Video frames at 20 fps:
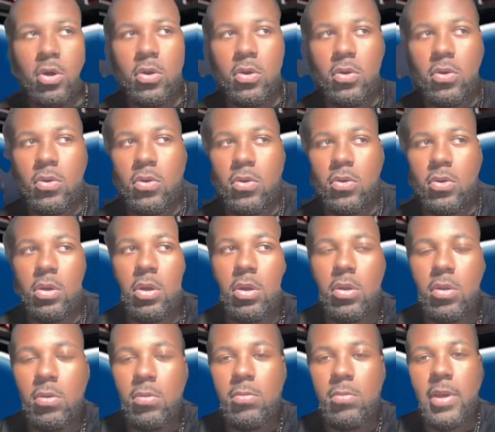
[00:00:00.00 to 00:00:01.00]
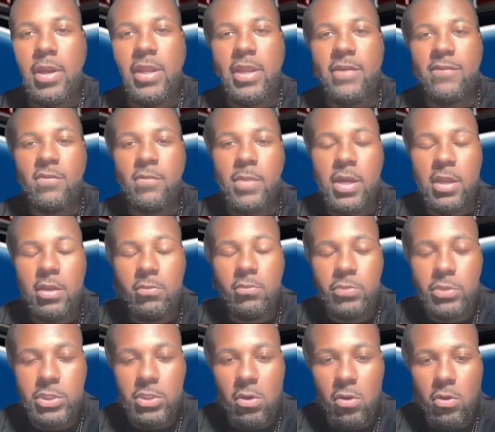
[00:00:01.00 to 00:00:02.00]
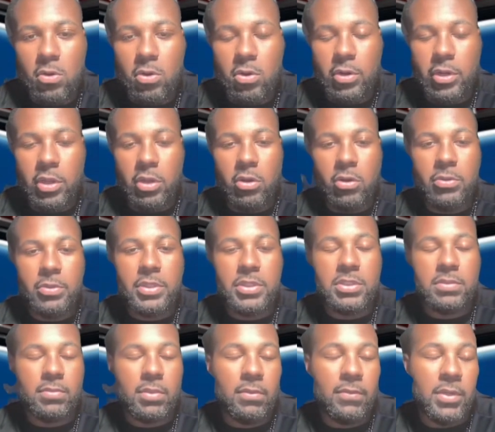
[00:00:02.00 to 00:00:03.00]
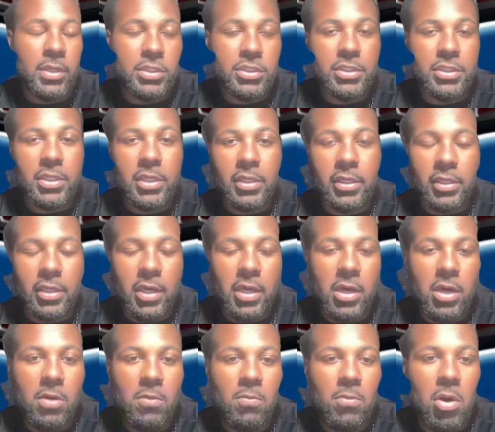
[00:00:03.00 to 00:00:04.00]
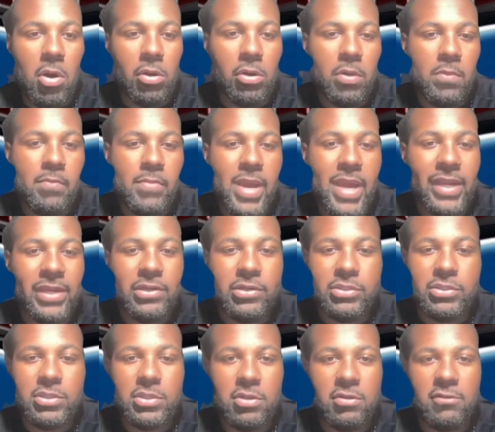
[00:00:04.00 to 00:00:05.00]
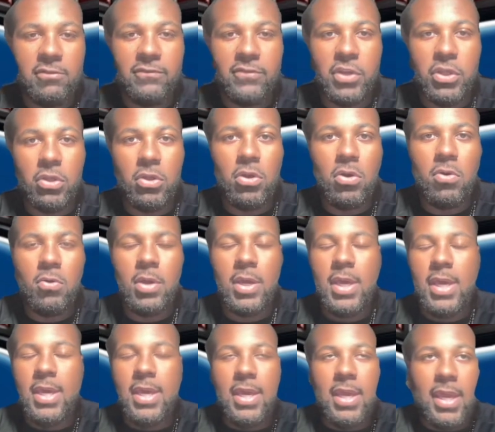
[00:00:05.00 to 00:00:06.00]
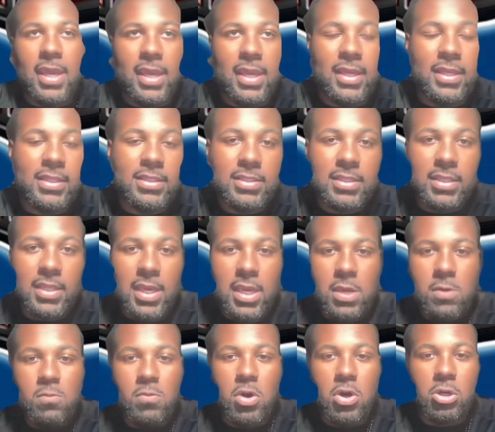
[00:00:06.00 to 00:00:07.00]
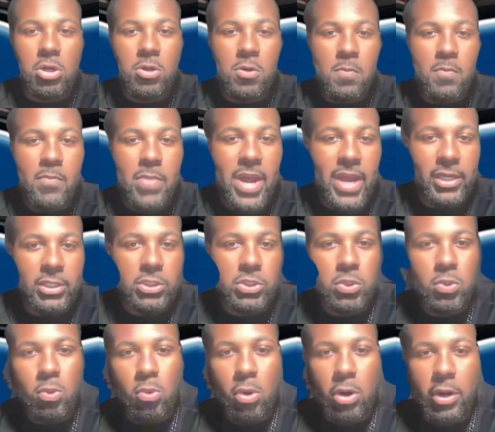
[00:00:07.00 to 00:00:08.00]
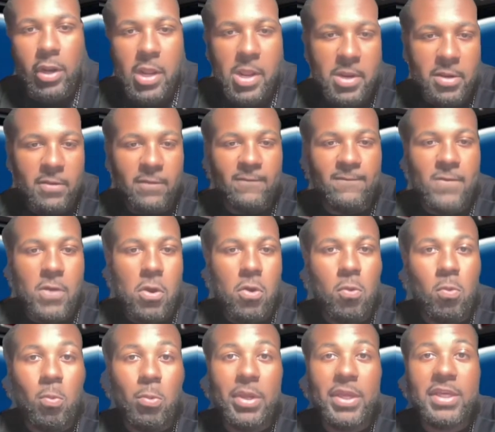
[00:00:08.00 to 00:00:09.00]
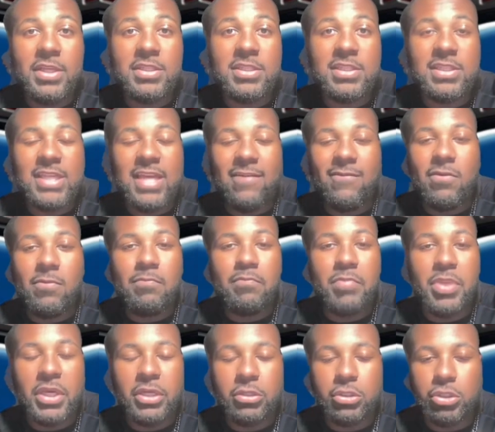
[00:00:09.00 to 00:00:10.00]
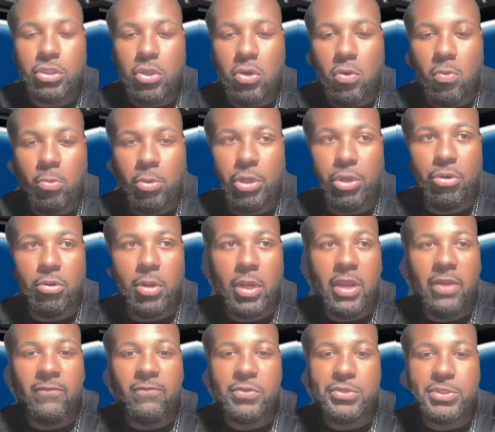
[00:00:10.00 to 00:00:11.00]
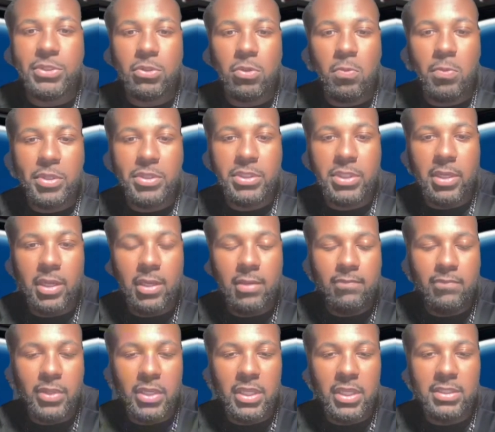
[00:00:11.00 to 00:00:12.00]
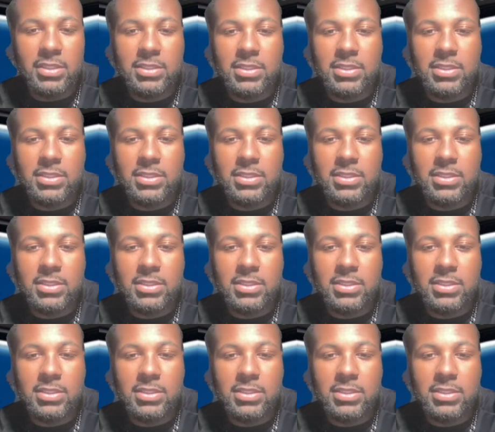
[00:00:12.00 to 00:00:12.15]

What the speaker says: Alright everybody, what's going on here? This is BigManNation.com. Welcome back here to another video. And today, welcome back to our NFL Week 7 pick show. We're here every single Wednesday night picking